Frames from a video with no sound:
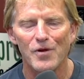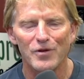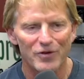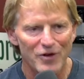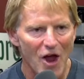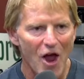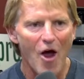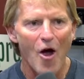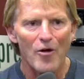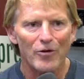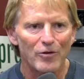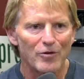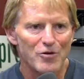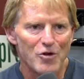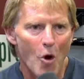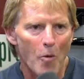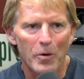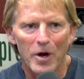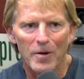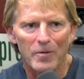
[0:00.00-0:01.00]
to,
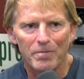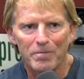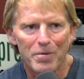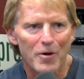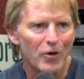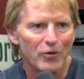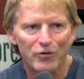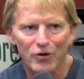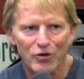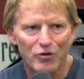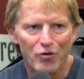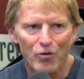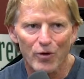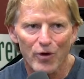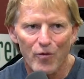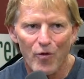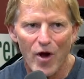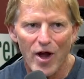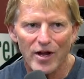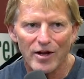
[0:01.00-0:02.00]
nobody builds a truly
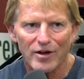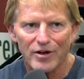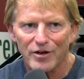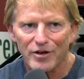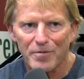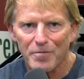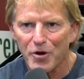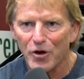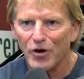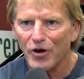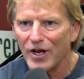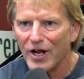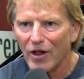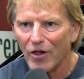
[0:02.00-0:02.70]
great community